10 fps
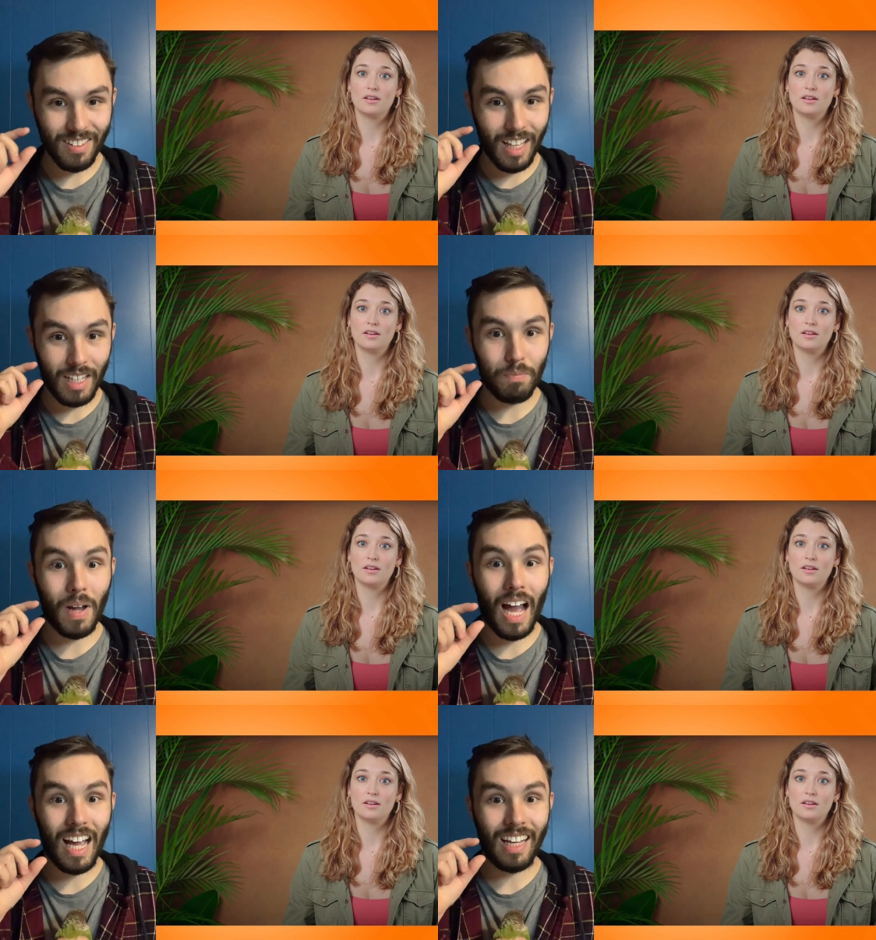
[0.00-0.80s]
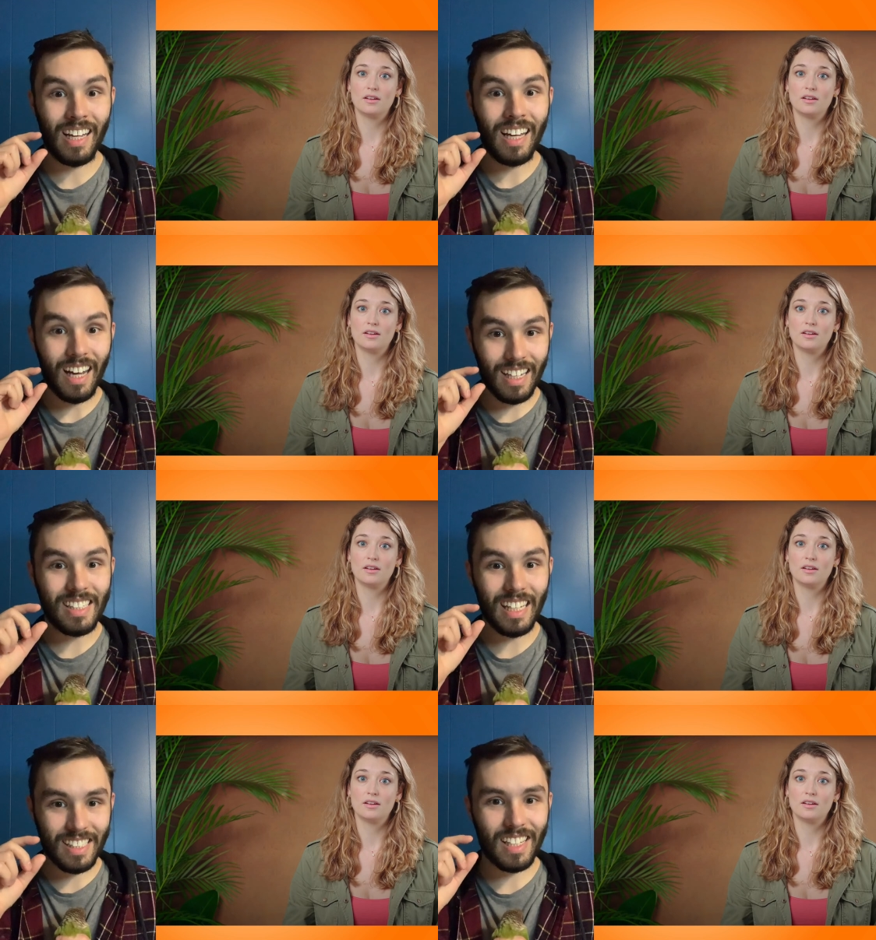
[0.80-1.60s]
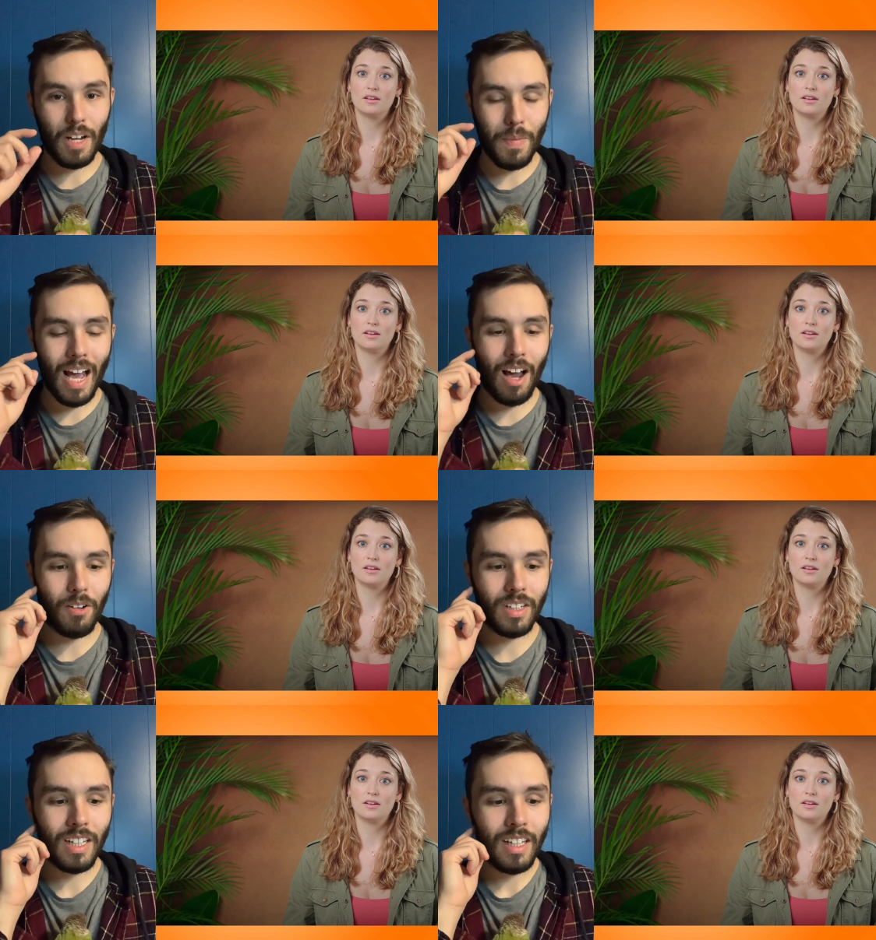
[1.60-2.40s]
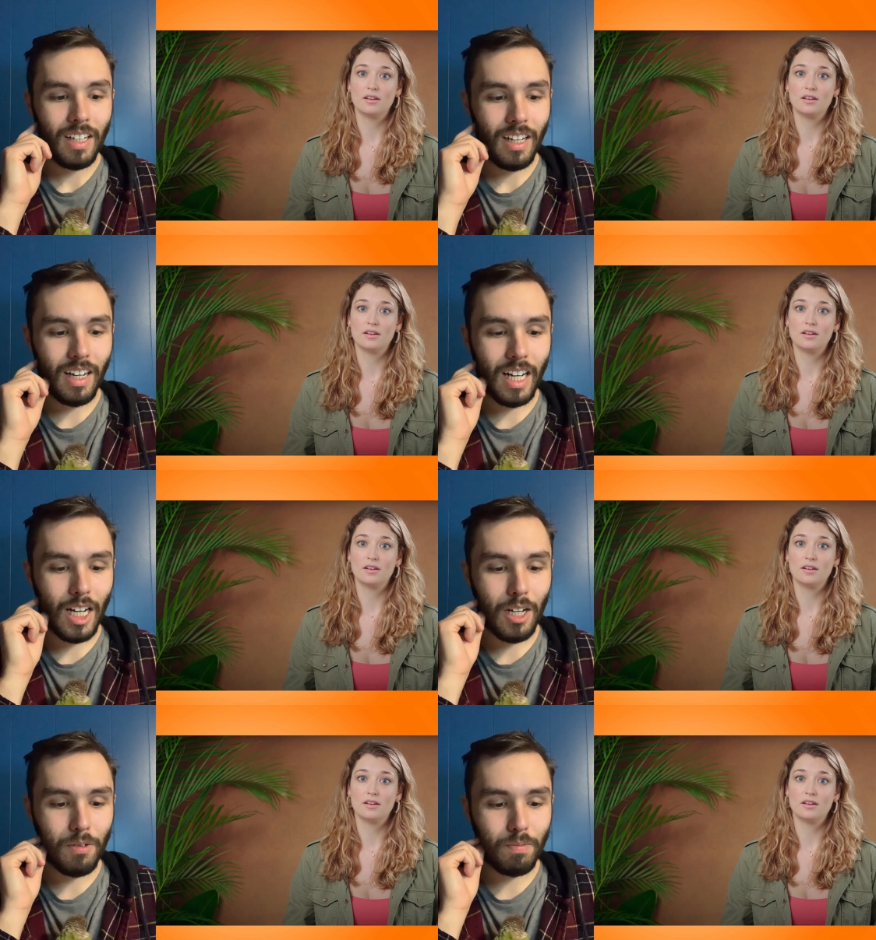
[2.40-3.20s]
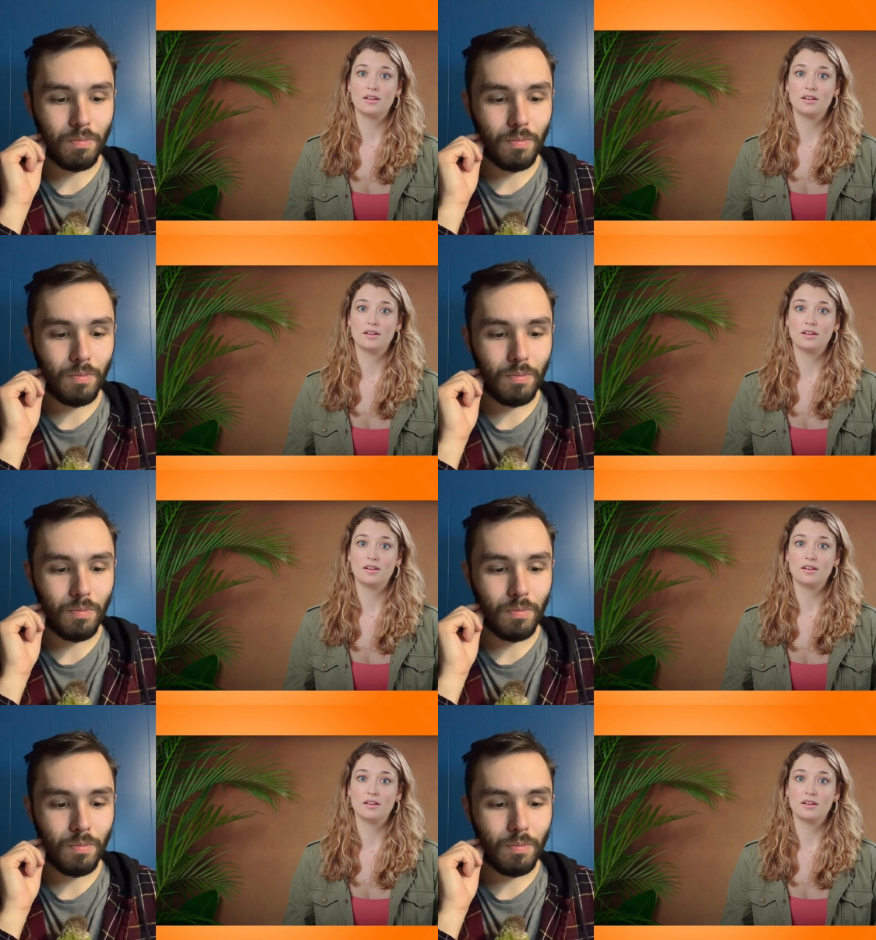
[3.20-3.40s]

Speaker 1: like by a decent amount, uh,